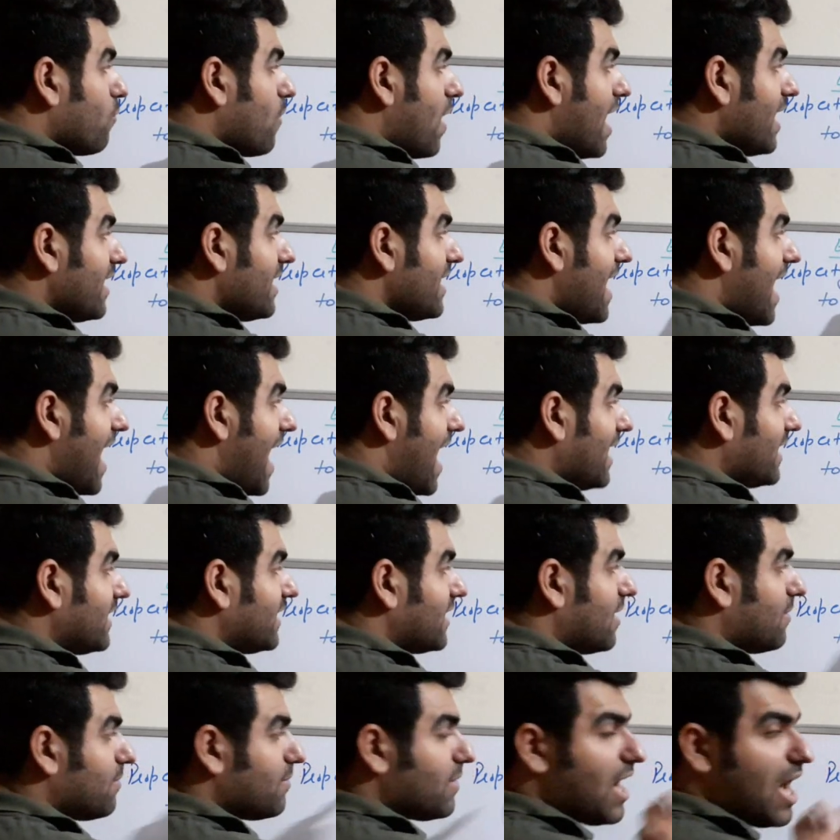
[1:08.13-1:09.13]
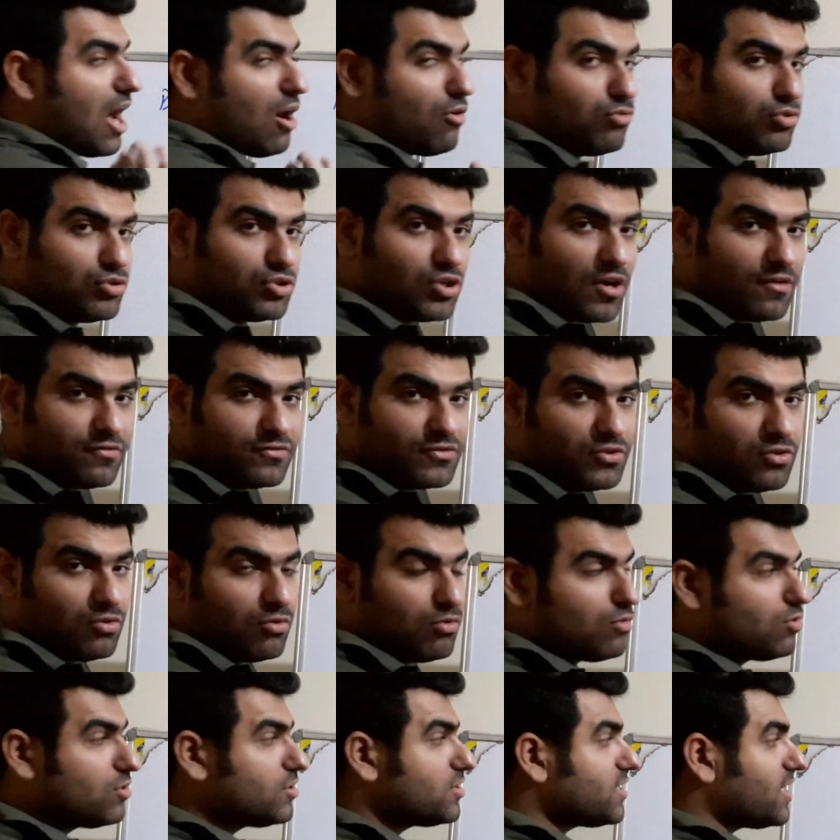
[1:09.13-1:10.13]
one atom out of
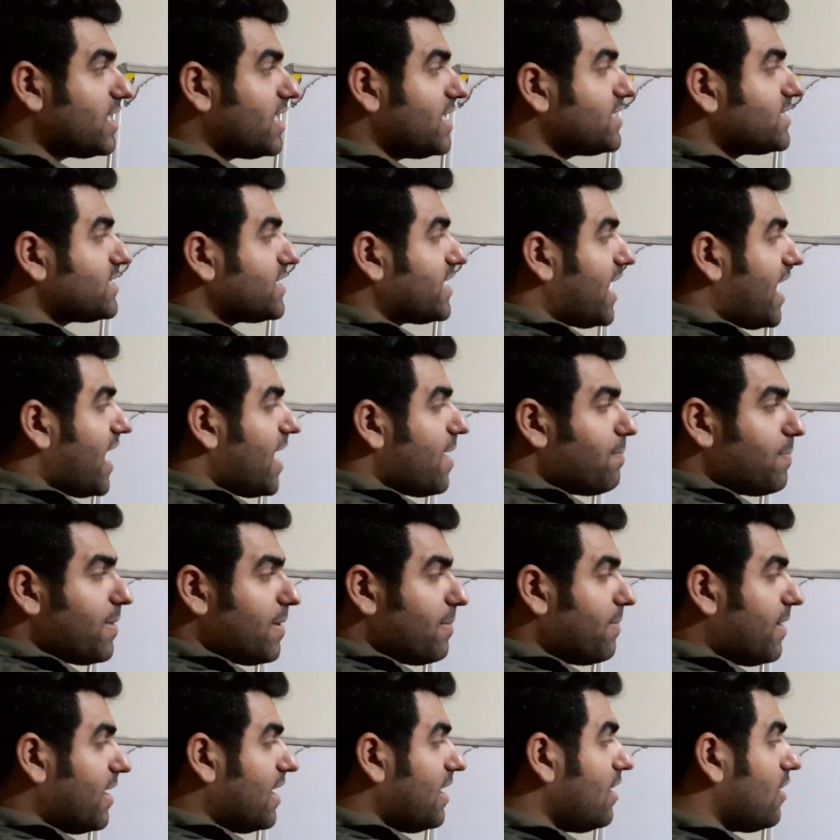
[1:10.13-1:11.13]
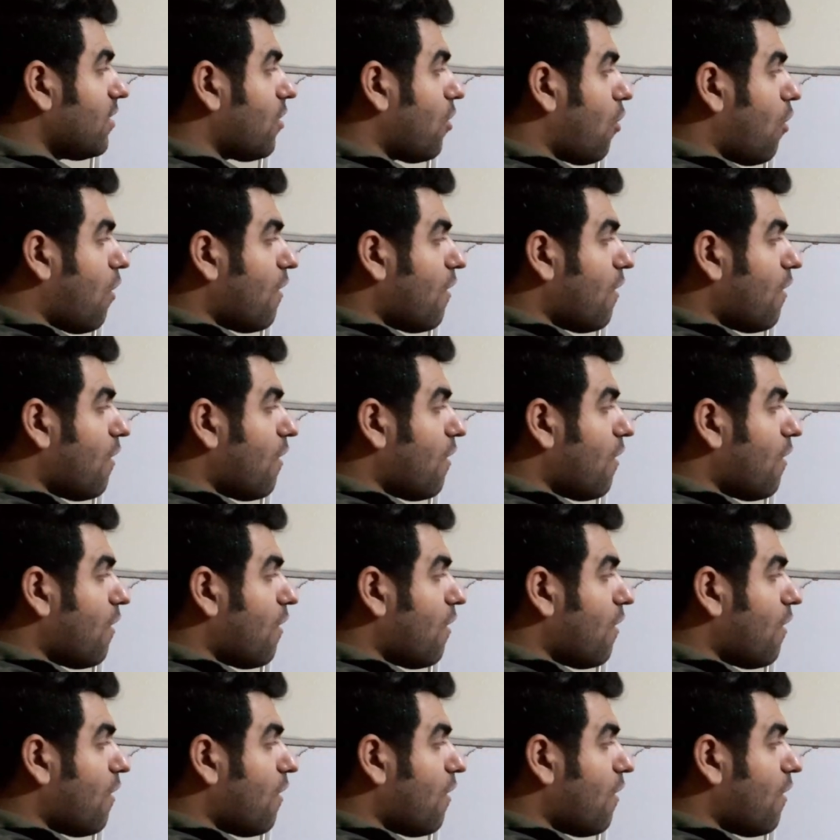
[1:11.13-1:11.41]
those is capable